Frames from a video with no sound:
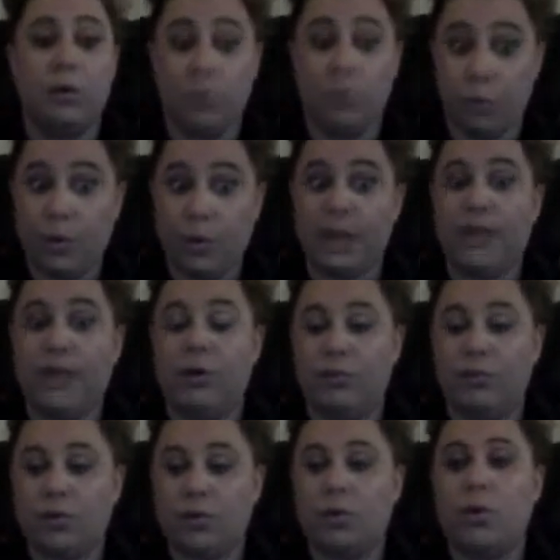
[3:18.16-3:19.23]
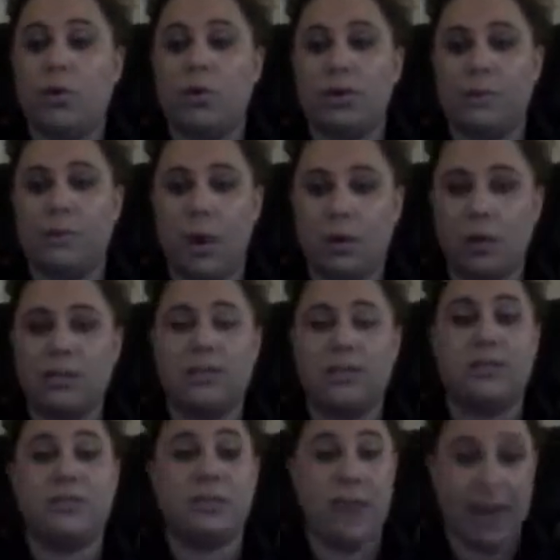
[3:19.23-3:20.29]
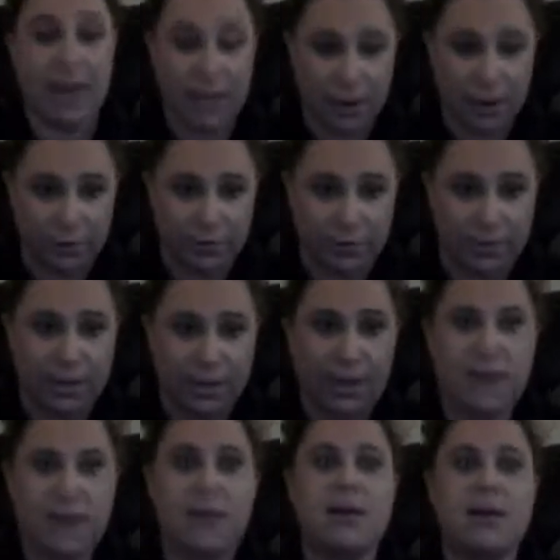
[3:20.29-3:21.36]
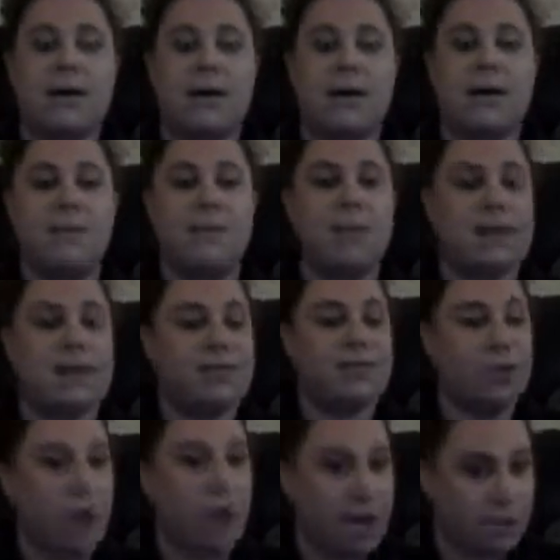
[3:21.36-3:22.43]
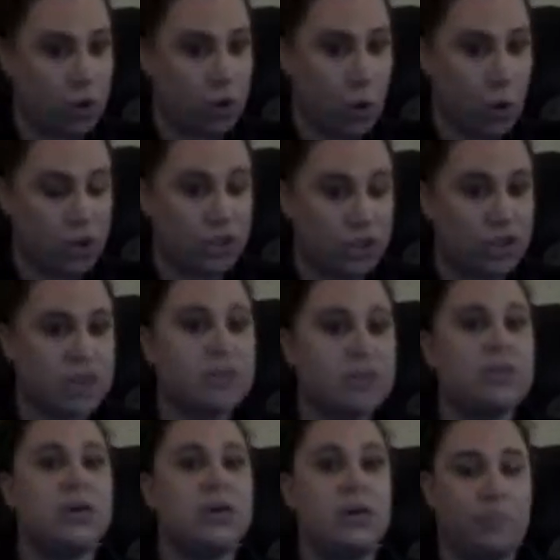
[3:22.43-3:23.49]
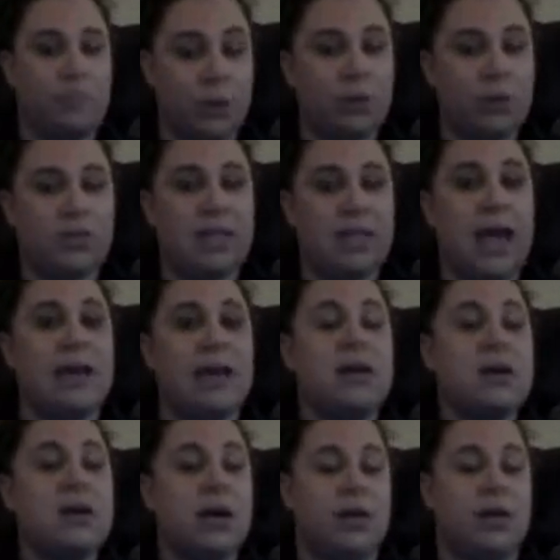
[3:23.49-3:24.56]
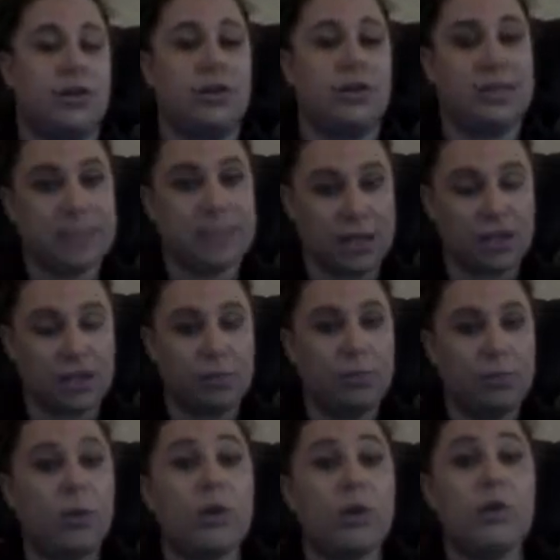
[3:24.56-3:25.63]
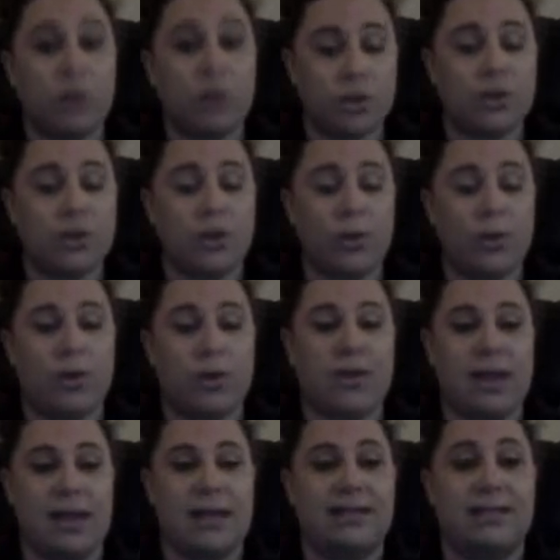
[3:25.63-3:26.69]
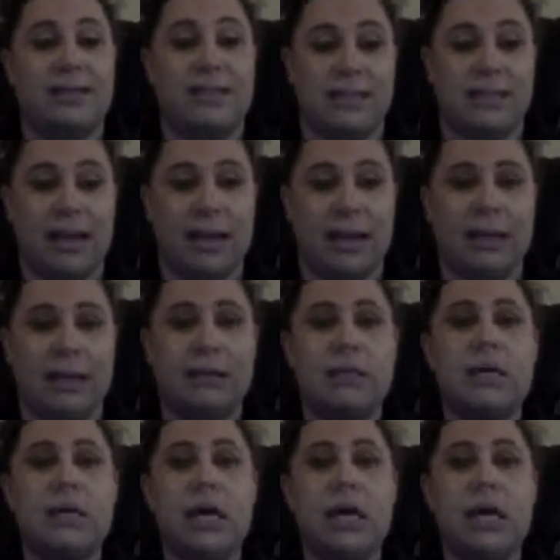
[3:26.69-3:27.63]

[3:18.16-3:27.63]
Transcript: Read over the course policies for that carefully. And if you have questions, you're going to post that under discussion board. I'll show you where that is in a second.